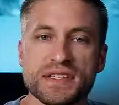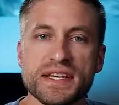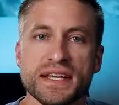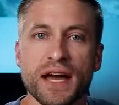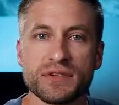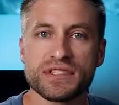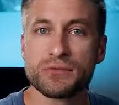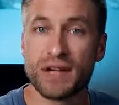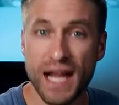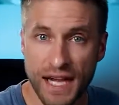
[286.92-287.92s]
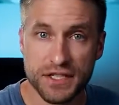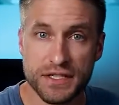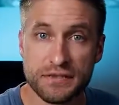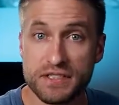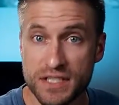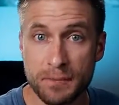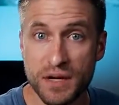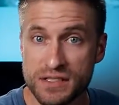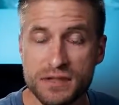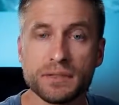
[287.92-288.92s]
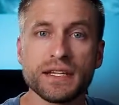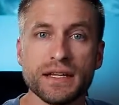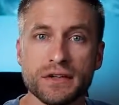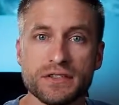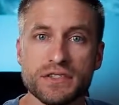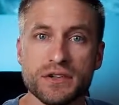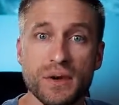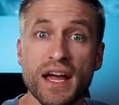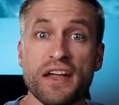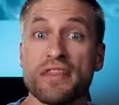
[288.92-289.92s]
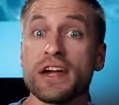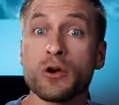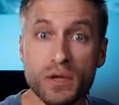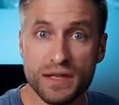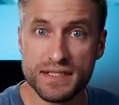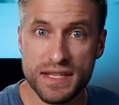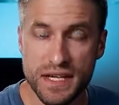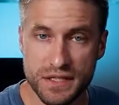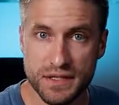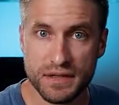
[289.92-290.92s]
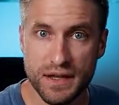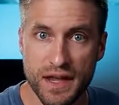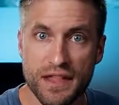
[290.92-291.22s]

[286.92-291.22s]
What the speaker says: seeing now is the reaction of some Muslim leaders to their realization